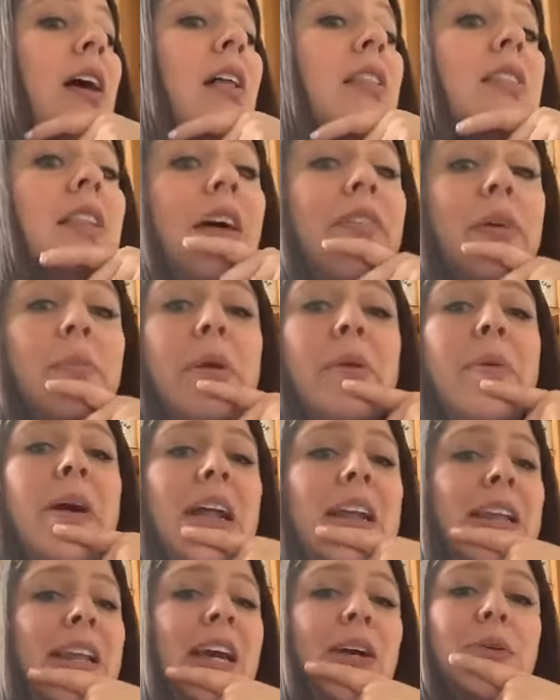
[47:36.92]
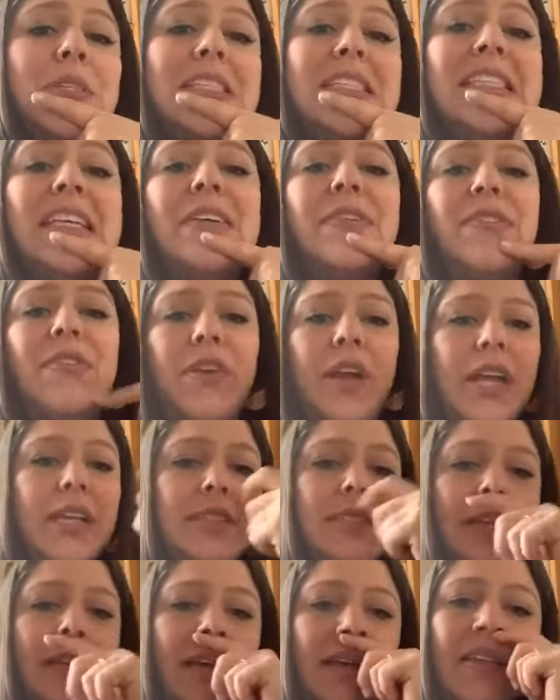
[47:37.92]
Loving my body now is
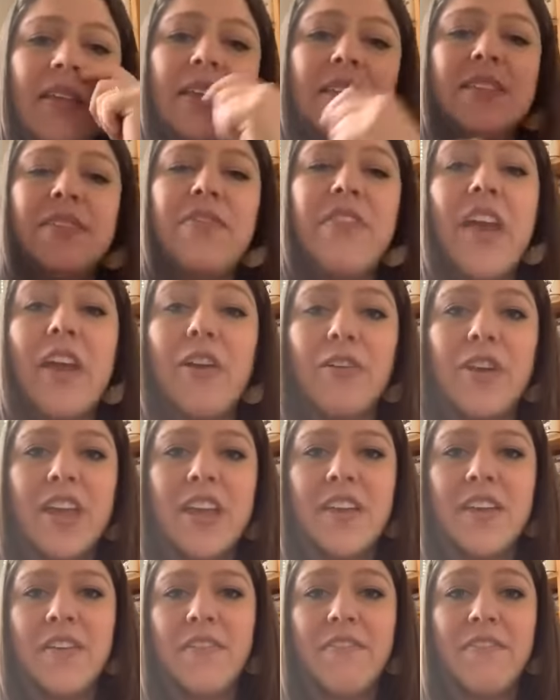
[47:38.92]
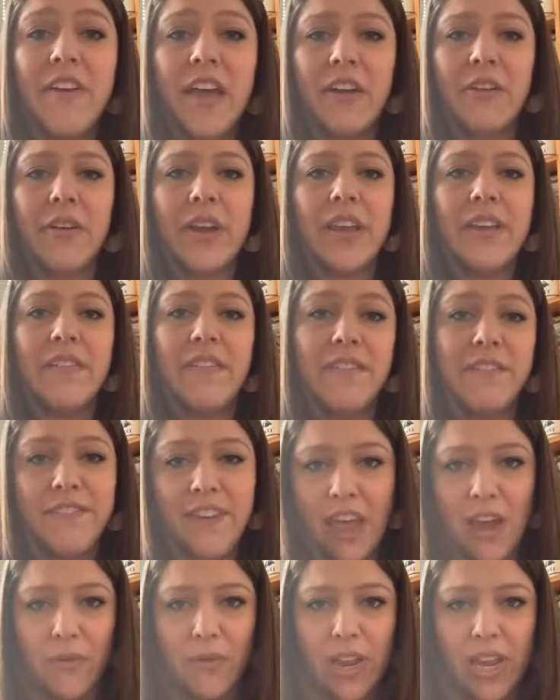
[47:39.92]
different. That is very, very,
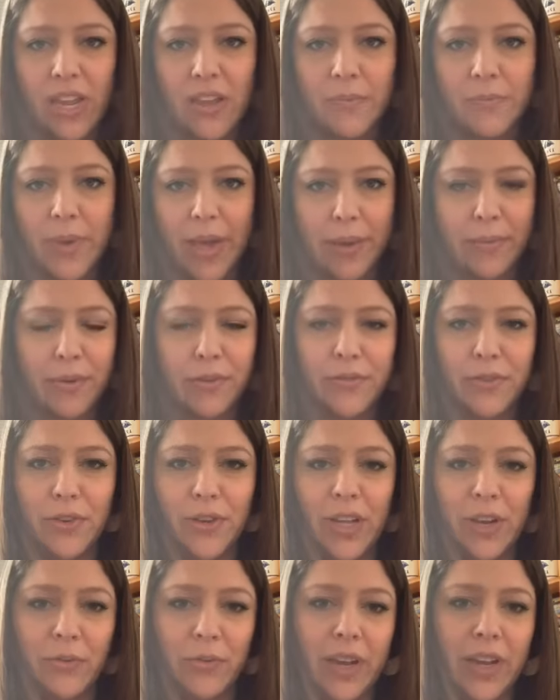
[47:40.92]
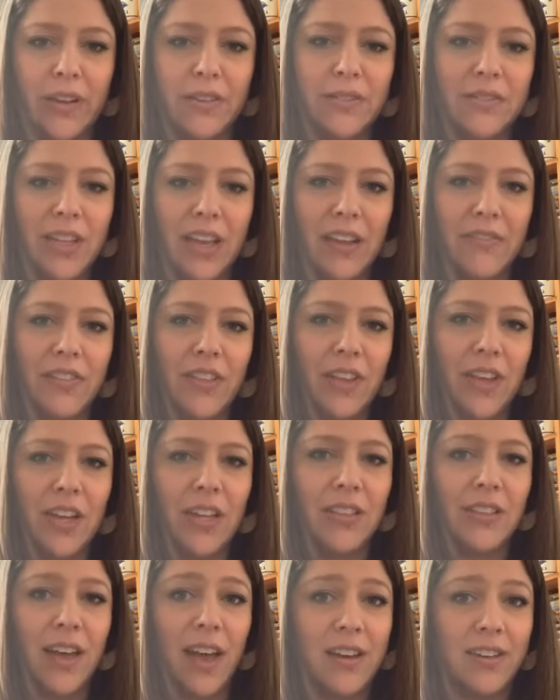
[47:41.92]
very powerful and real. And I feel like a
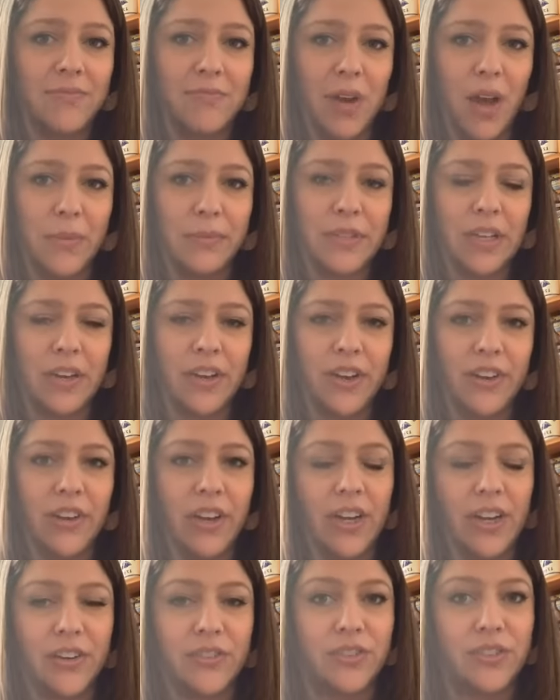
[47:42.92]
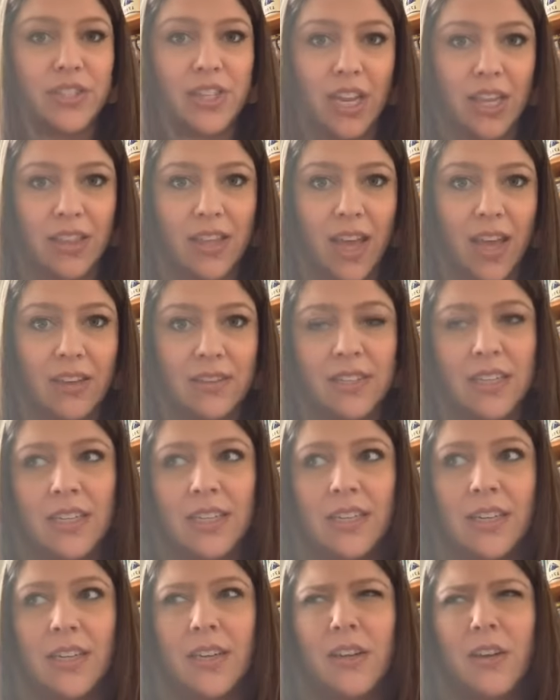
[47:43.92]
lot of moms on here can understand that.
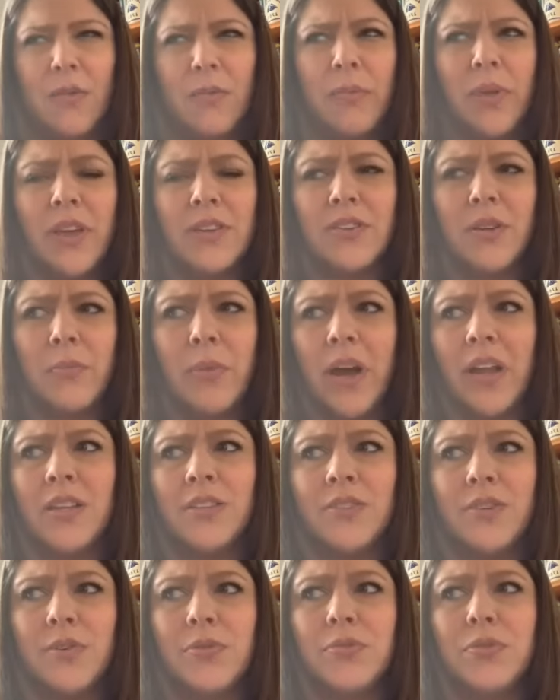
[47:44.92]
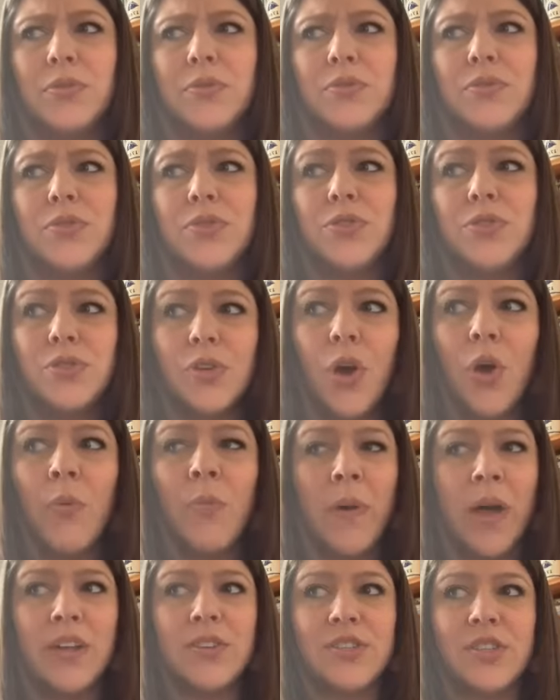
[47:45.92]
Because our bodies go through so
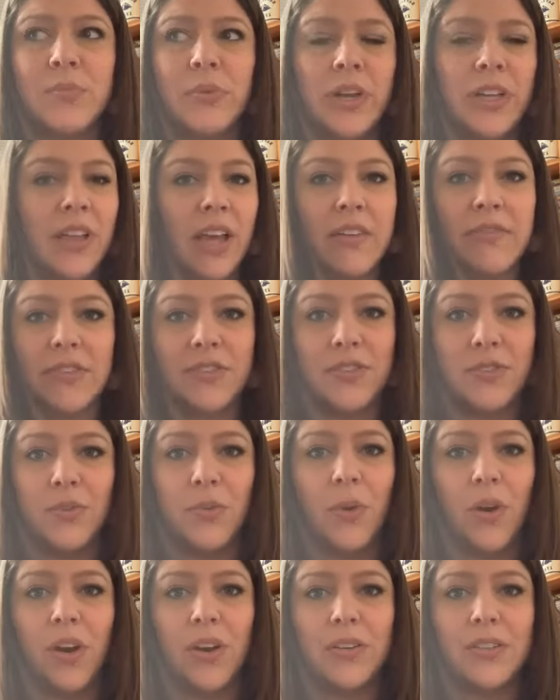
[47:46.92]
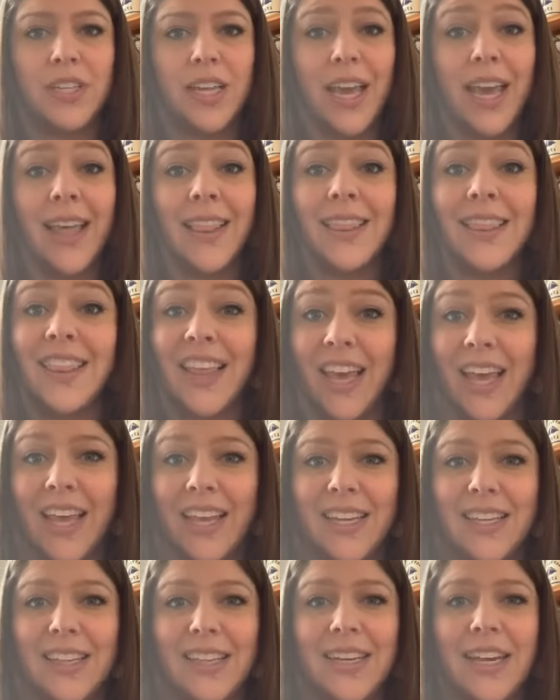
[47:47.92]
much to bring life into the world. And
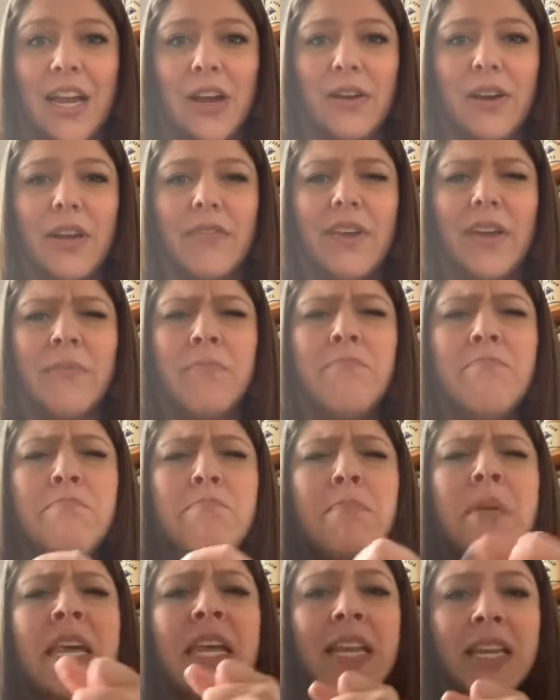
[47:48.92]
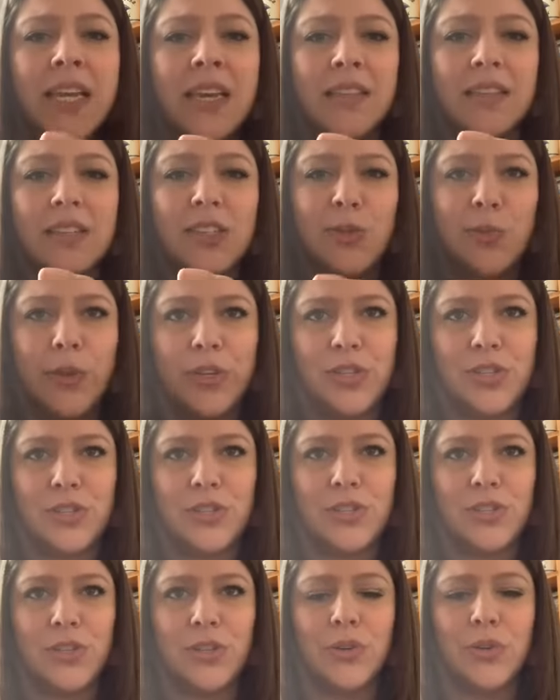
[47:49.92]
then the narrative immediately
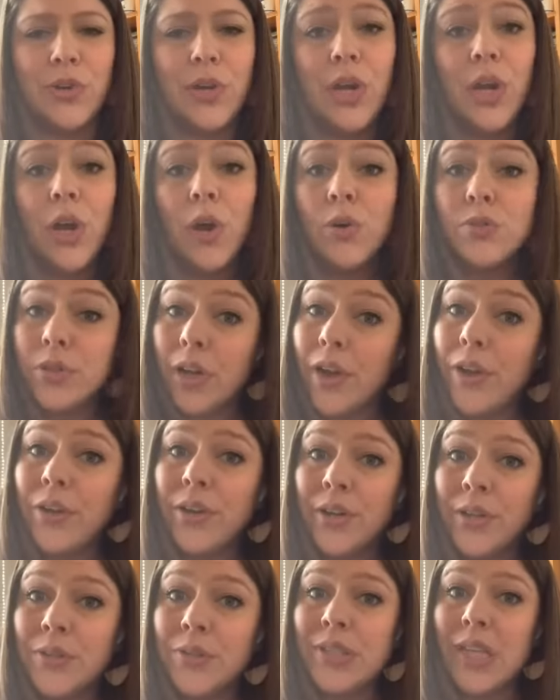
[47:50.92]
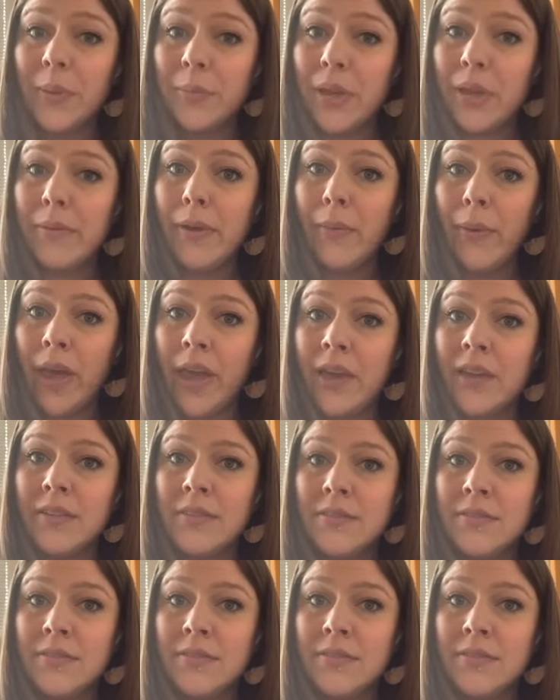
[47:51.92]
switches to, so how are you going to lose that baby weight?